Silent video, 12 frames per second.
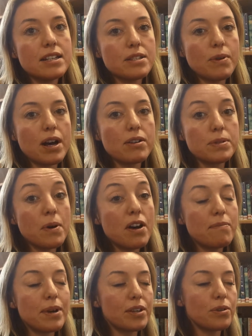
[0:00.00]
as well as part
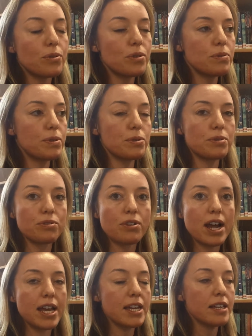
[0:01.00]
of my course, which was
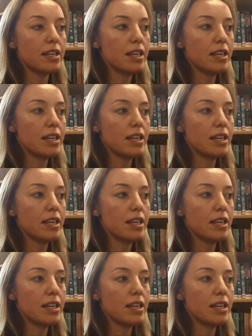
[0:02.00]
great.